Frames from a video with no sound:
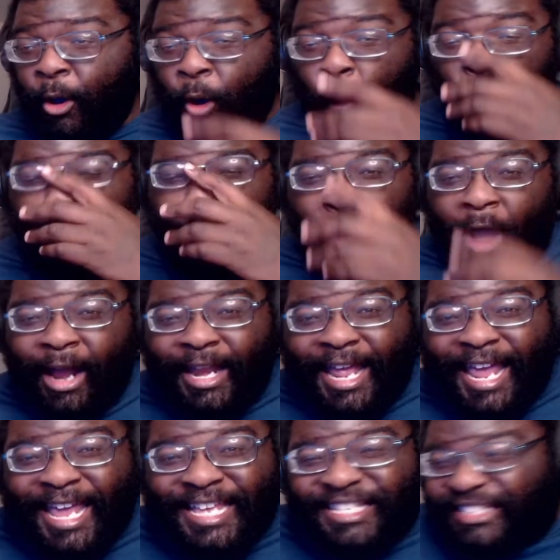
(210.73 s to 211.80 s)
What
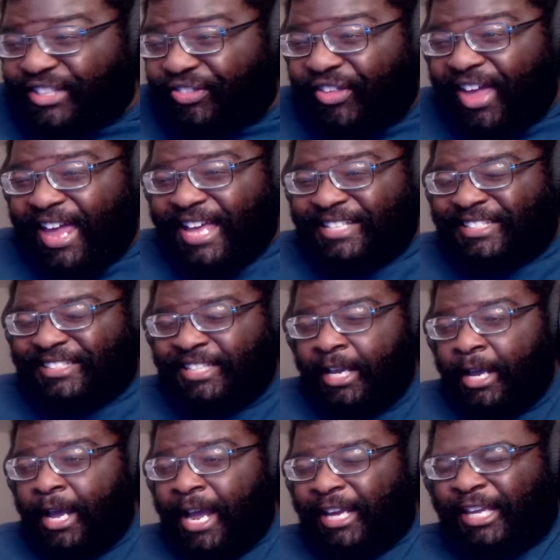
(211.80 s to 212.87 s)
is this?
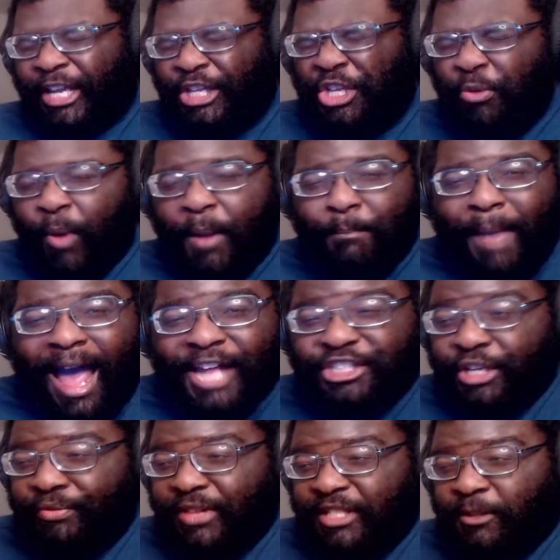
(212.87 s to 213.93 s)
Can you
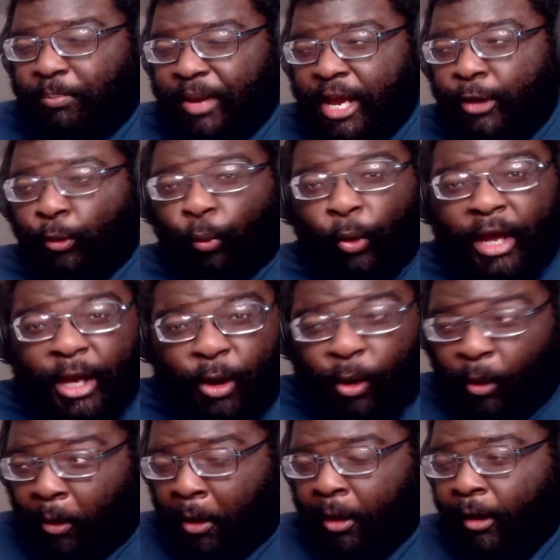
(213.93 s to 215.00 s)
imagine this being real?